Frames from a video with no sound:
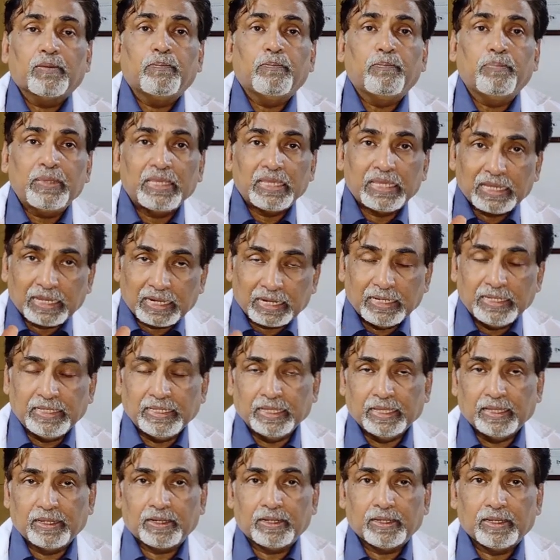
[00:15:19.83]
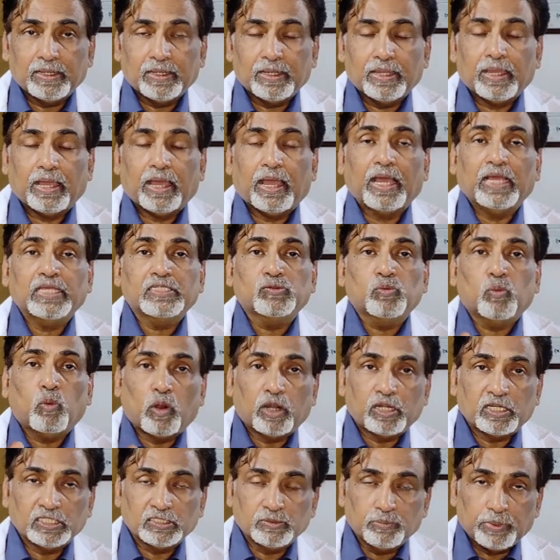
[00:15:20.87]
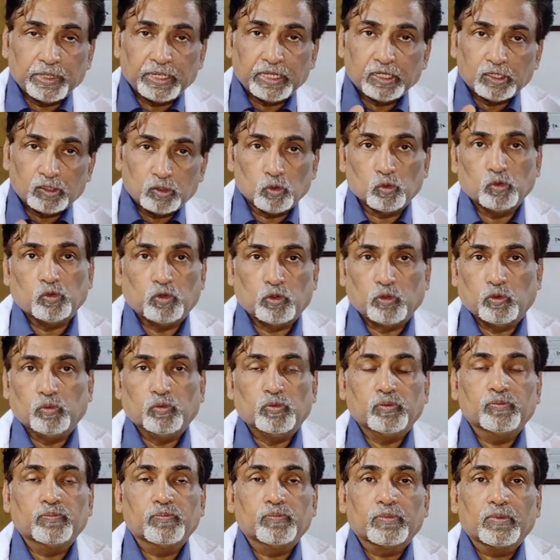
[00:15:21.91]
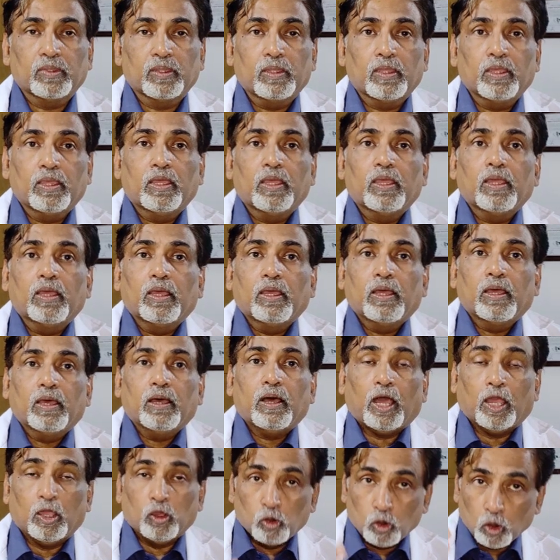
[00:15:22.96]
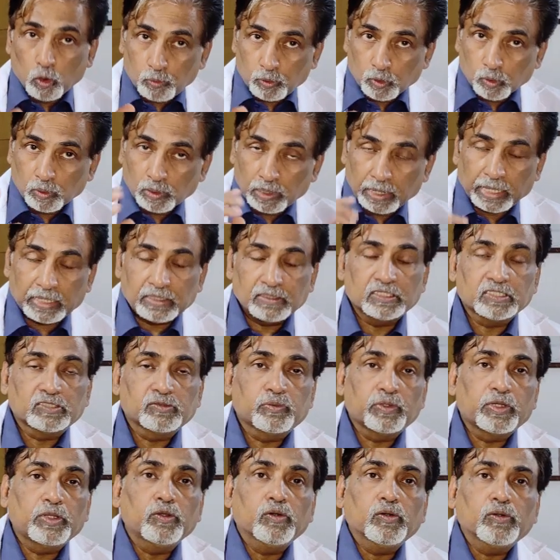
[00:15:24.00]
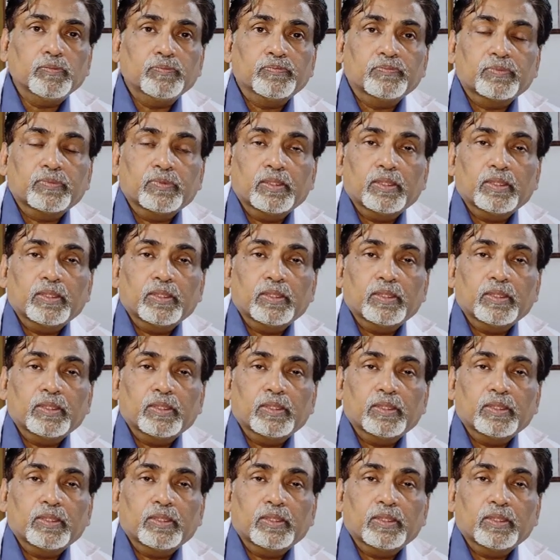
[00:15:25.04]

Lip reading: be clear as what is being told to you. I hope you will like this video.